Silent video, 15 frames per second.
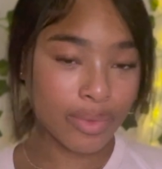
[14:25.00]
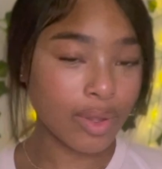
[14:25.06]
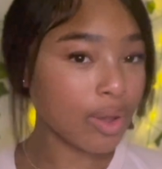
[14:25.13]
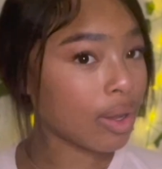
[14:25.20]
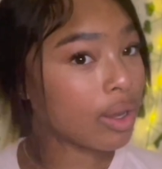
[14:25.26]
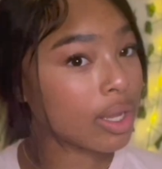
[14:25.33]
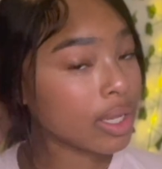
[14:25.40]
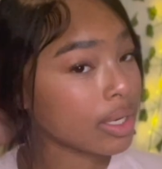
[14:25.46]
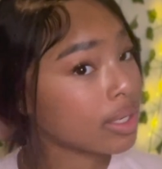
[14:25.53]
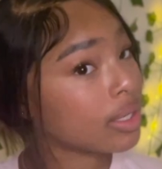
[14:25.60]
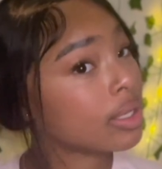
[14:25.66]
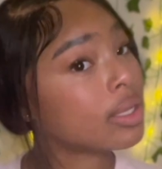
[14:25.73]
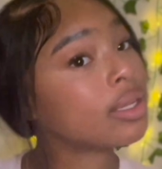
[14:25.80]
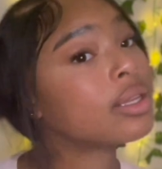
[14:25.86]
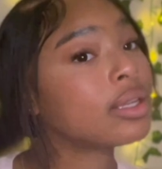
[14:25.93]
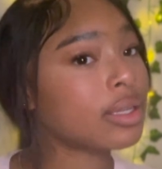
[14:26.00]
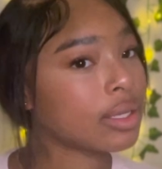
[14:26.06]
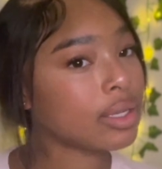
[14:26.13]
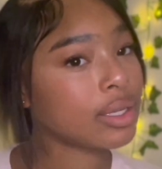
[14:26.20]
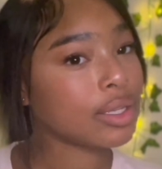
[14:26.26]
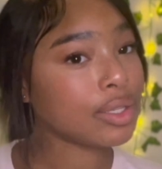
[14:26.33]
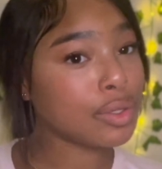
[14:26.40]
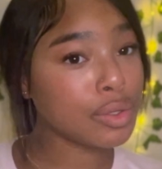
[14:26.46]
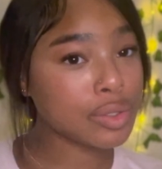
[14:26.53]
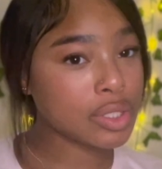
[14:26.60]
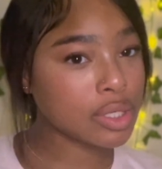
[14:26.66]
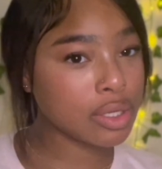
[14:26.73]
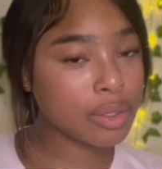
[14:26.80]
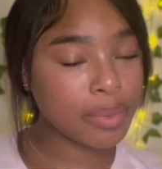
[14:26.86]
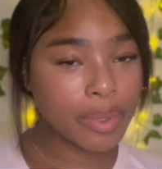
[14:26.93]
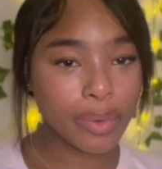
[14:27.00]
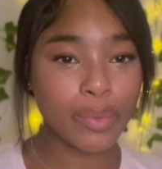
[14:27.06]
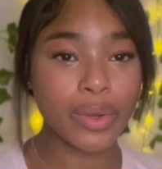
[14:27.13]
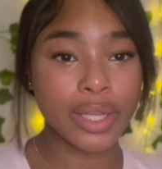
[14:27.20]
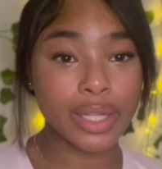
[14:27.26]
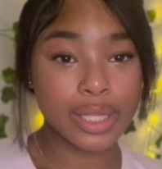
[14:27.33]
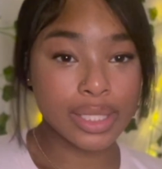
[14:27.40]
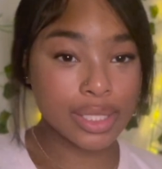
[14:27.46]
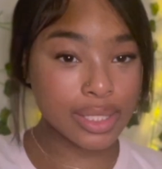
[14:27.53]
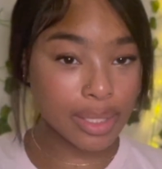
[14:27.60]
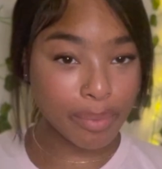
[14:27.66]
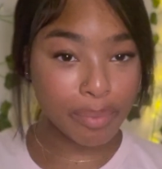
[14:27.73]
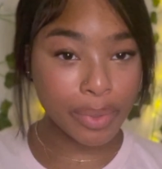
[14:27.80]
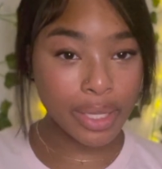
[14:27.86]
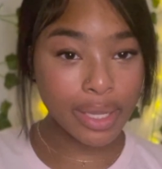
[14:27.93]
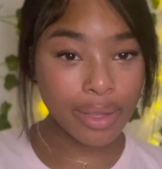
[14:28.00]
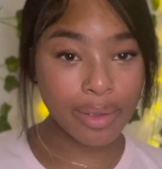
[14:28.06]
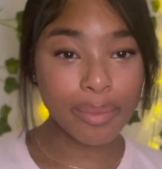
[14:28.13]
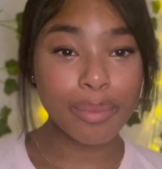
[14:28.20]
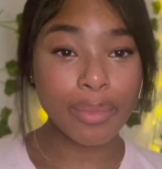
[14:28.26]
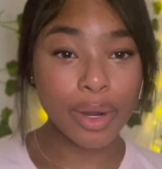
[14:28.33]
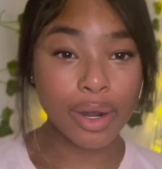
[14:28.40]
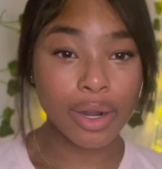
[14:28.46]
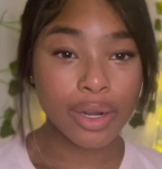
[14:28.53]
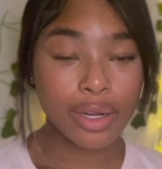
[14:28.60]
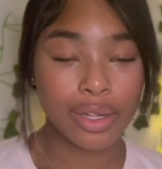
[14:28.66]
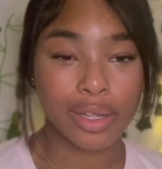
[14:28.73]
on YouTube with Simply Mar.